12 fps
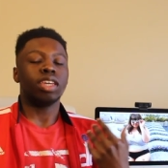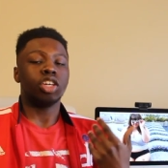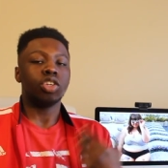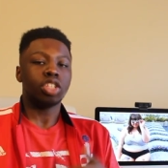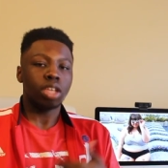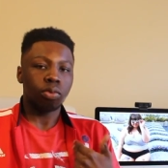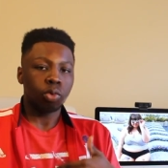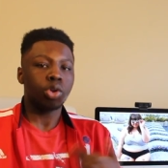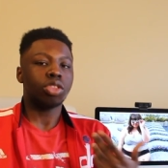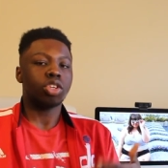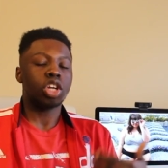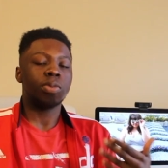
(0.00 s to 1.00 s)
Your
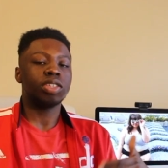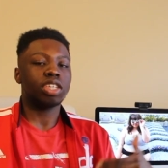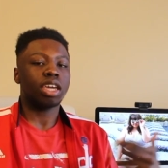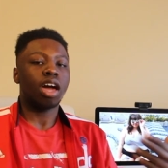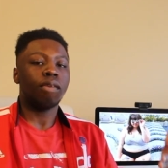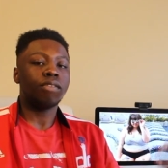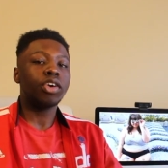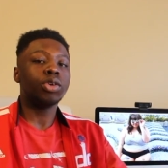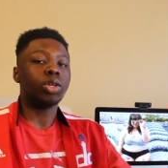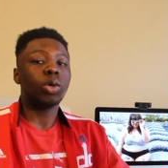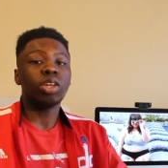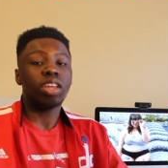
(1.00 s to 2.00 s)
self-worth determines, how far
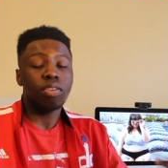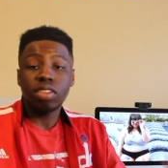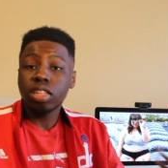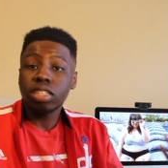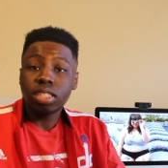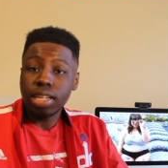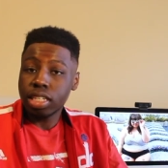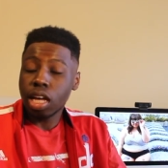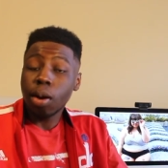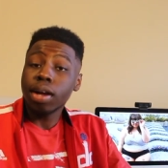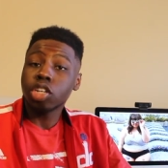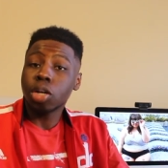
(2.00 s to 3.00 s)
you go in life. At least that's
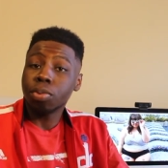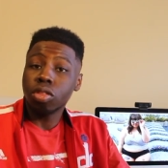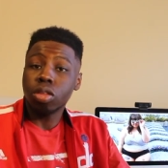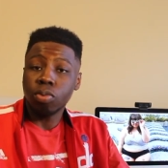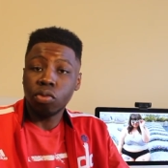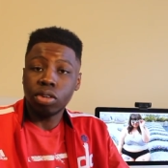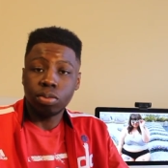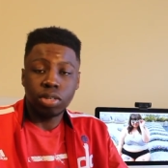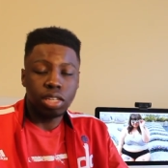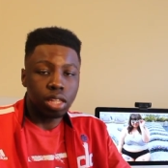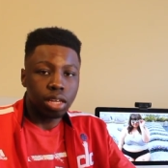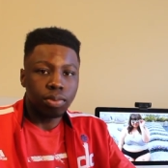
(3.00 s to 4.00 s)
how I interpreted the movie to
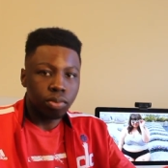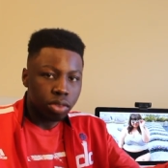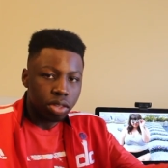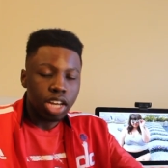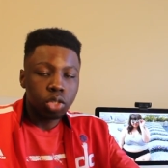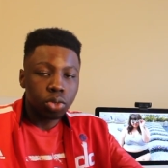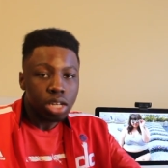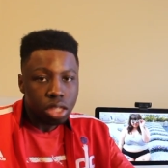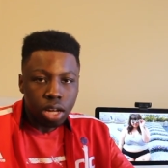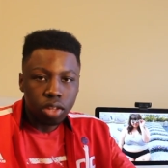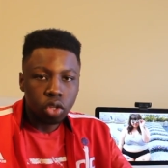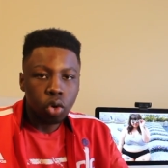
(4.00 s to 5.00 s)
be. That's what I
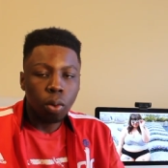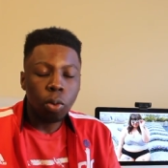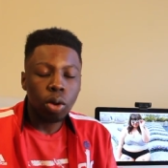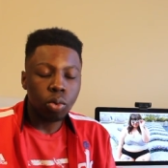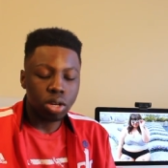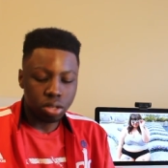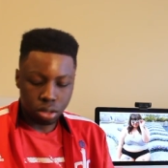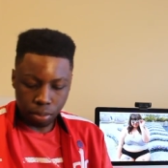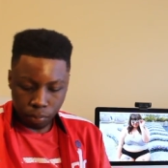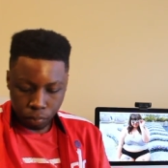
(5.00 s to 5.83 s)
thought the whole point was.